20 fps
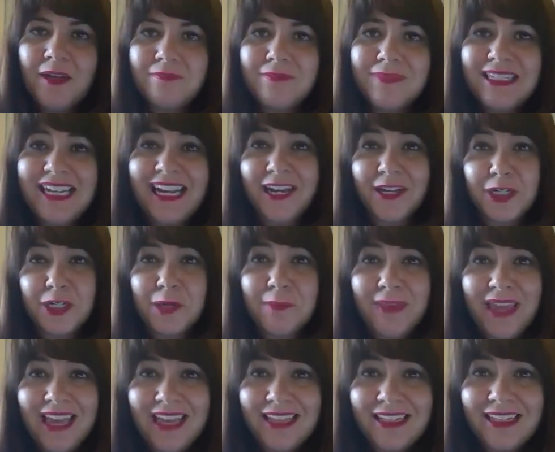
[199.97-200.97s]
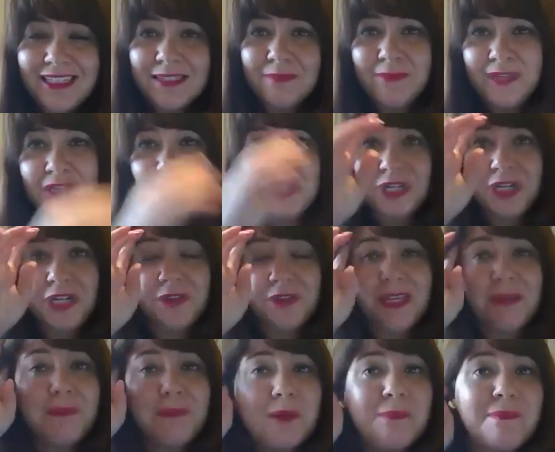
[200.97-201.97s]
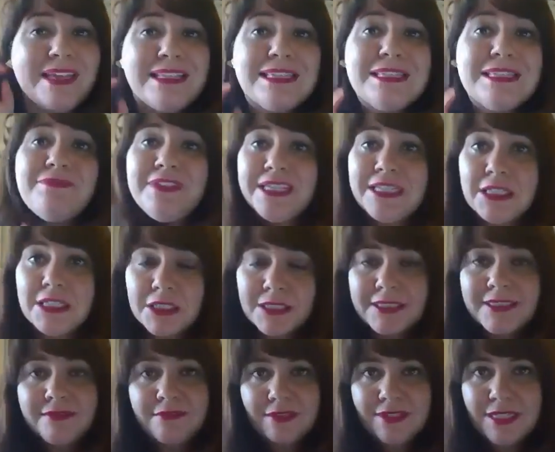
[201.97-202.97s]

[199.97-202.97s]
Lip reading: stay on your meds. Make sure you keep your meds filled.